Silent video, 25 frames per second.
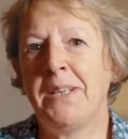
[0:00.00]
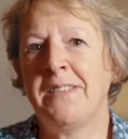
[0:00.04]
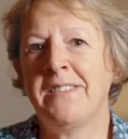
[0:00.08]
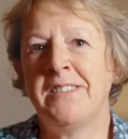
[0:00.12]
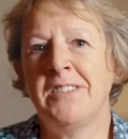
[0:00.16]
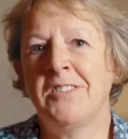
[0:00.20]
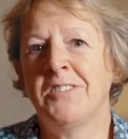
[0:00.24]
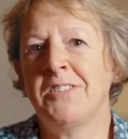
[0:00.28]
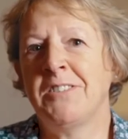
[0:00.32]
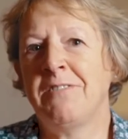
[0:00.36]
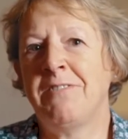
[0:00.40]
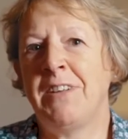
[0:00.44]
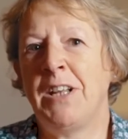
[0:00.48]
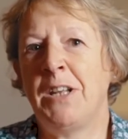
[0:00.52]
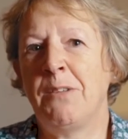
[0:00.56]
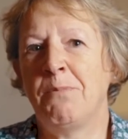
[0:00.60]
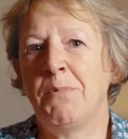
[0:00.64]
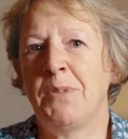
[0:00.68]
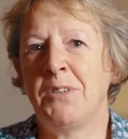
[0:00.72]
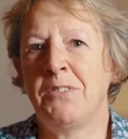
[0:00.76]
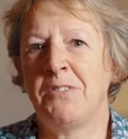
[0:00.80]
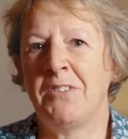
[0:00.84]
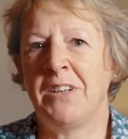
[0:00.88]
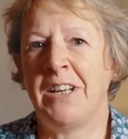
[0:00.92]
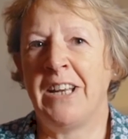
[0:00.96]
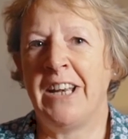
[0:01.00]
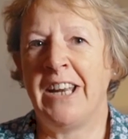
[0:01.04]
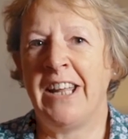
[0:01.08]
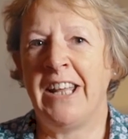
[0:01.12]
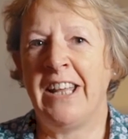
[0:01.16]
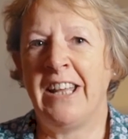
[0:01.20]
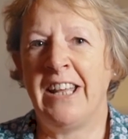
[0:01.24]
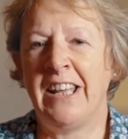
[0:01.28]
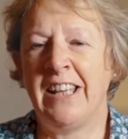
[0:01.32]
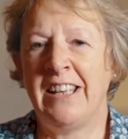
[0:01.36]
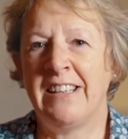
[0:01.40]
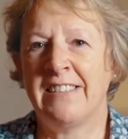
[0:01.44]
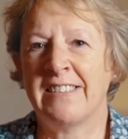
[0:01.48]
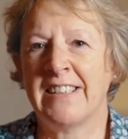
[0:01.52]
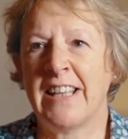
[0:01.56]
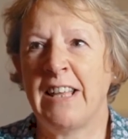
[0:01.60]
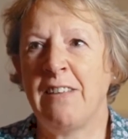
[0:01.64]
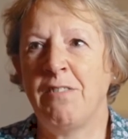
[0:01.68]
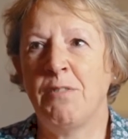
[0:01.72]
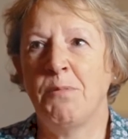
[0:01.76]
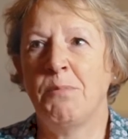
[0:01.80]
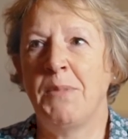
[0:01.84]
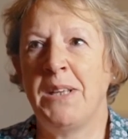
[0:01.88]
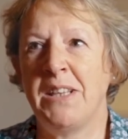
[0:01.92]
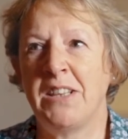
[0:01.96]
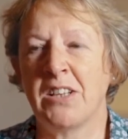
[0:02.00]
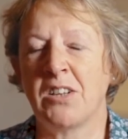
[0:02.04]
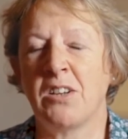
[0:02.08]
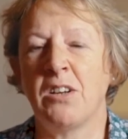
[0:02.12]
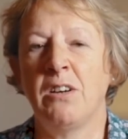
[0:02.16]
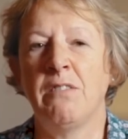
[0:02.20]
personal development, really. It's given me the